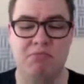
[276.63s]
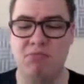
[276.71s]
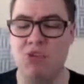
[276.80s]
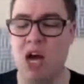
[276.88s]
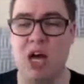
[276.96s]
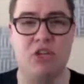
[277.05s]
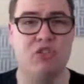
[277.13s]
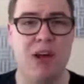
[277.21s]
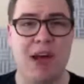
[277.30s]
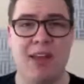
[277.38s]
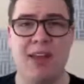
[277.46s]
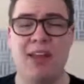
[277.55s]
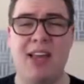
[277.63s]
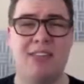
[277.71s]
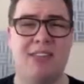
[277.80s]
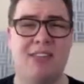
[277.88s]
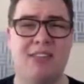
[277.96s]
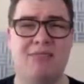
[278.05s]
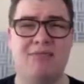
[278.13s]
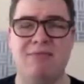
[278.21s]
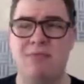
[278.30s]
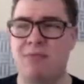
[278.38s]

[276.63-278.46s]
not drying, it doesn't,